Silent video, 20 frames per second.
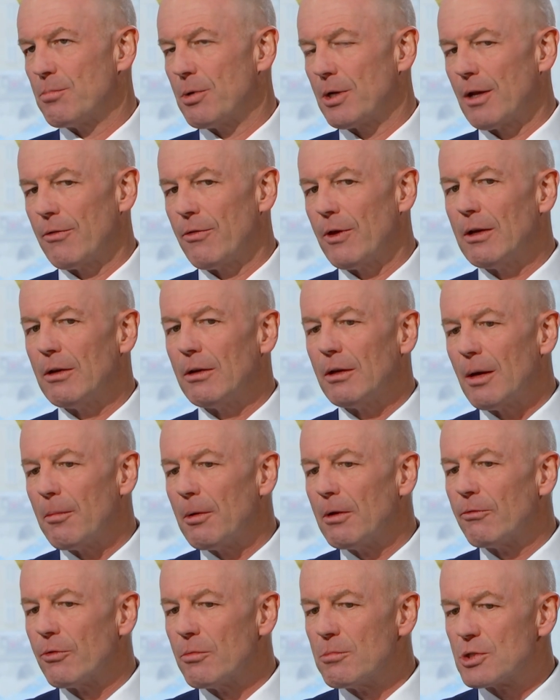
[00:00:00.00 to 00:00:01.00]
But I think
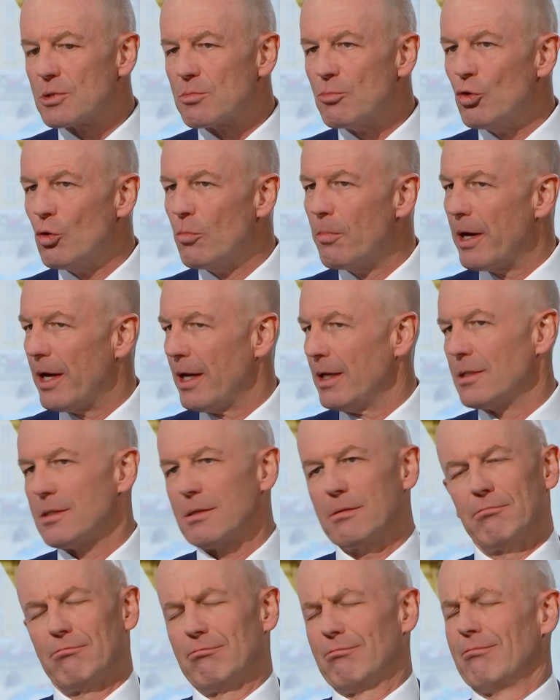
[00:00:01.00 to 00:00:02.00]
coming from a small
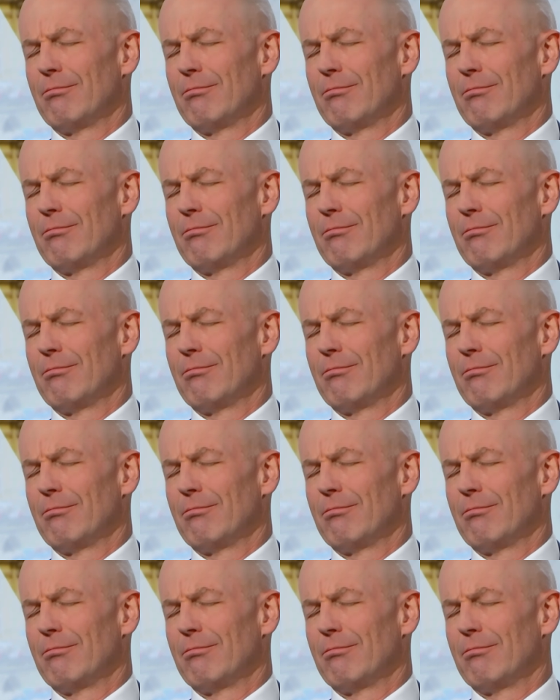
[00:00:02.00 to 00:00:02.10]
base,